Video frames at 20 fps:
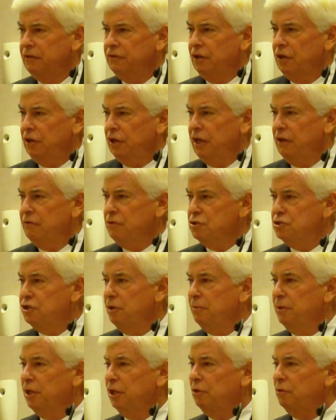that'll give you
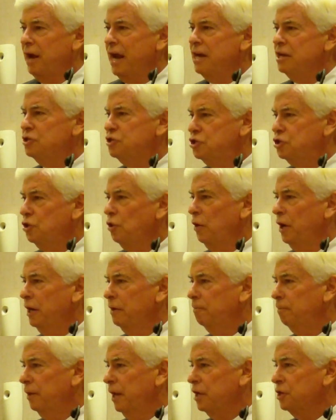some of the greatest
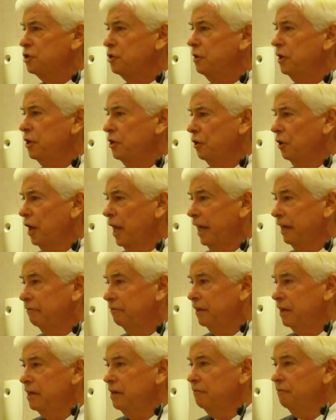joy and pleasure in your life
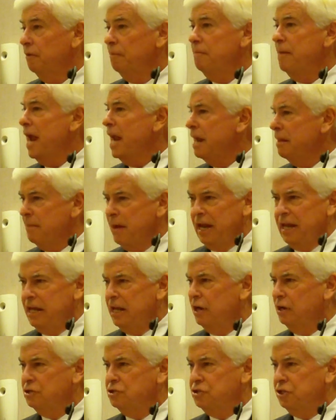for many, many
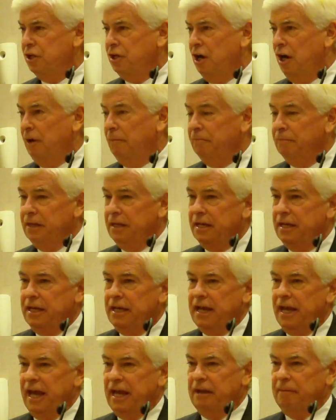years to come.
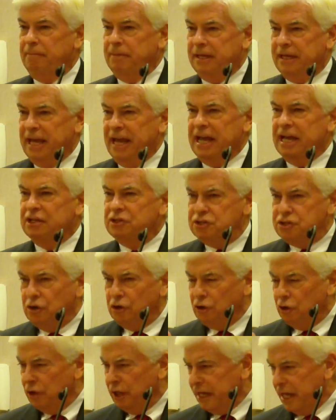And it begins
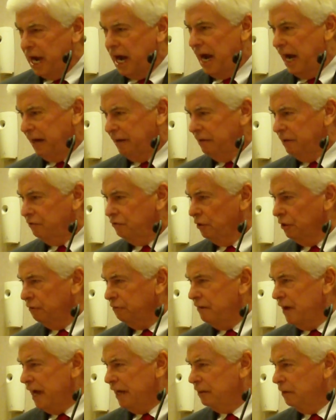early on. And so the
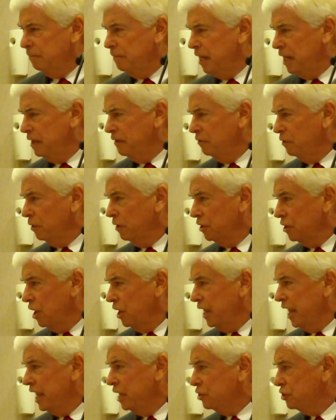fact that many of you at
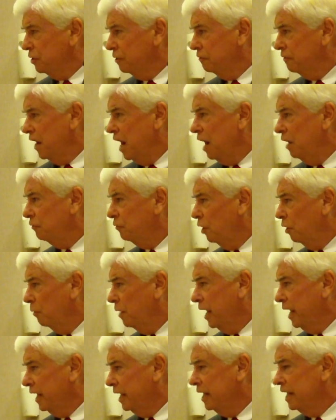young age are involved
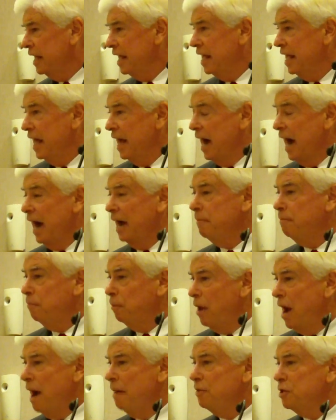already, I
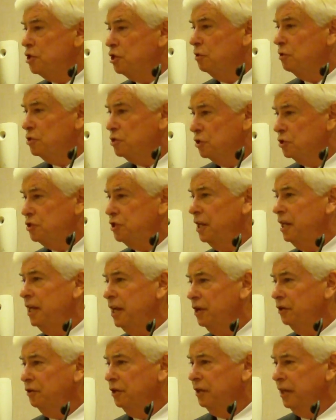promise you as you're
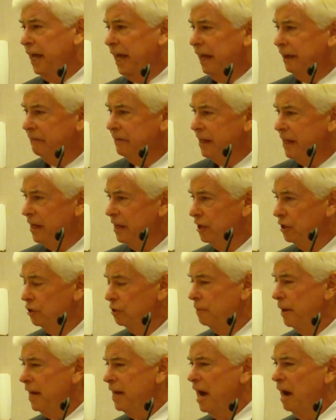sitting here today,
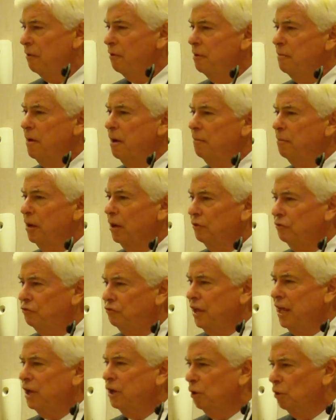you may not remember a
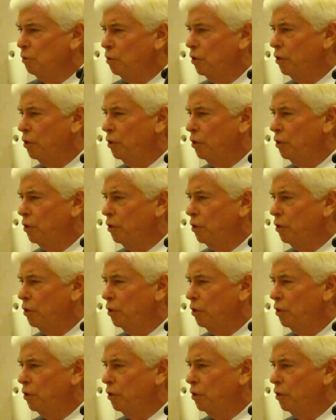single